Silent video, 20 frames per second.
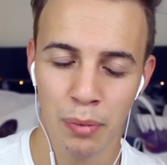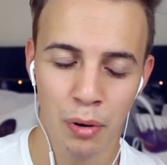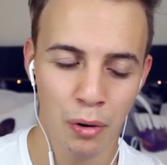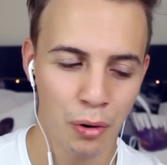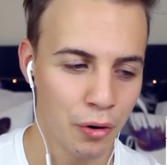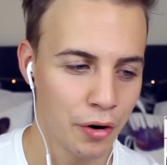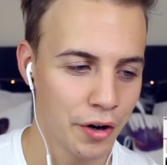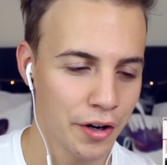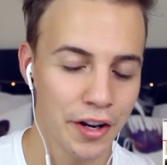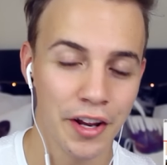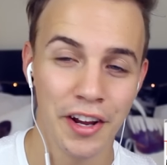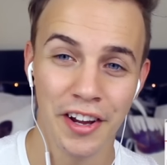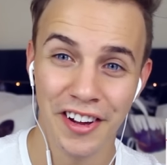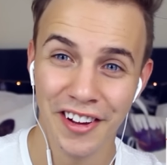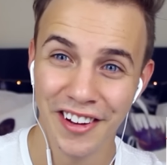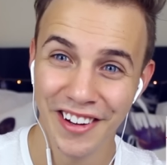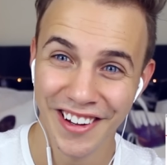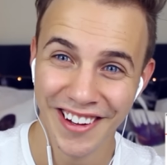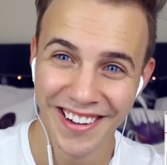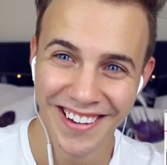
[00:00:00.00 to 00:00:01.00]
porn.
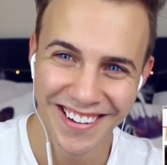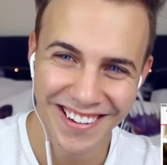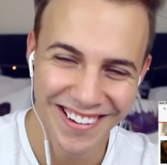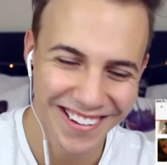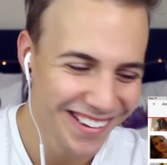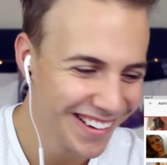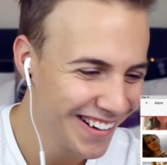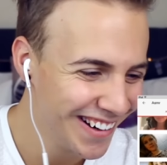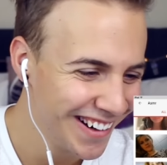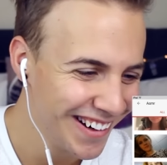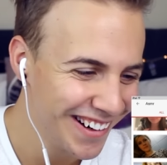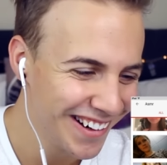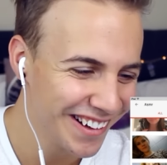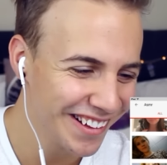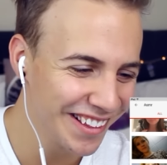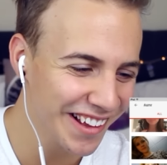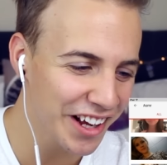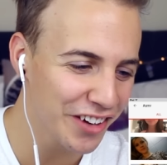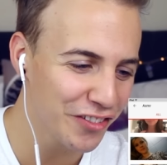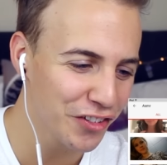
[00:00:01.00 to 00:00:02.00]

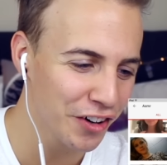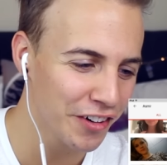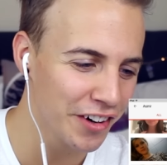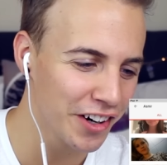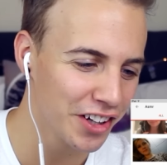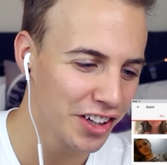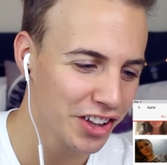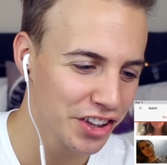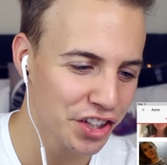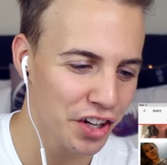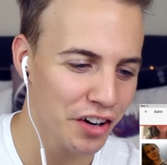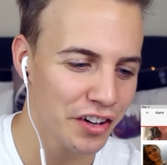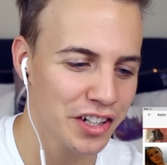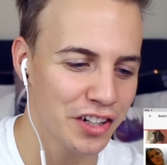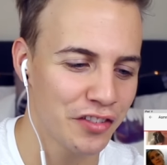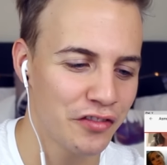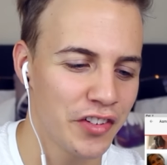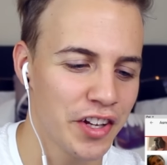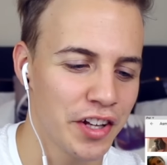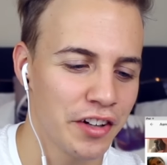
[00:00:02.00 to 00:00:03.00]
Like, for real,
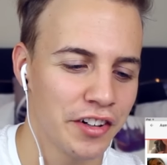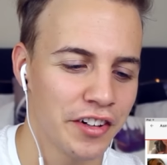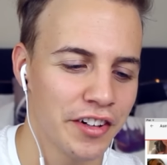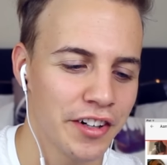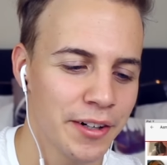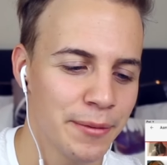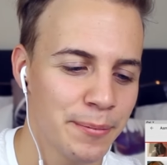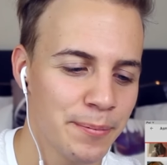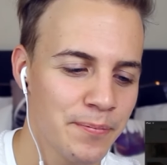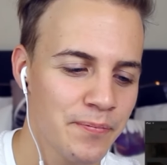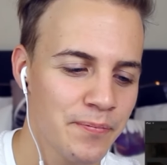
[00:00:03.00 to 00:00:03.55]
Dr. Feelgood.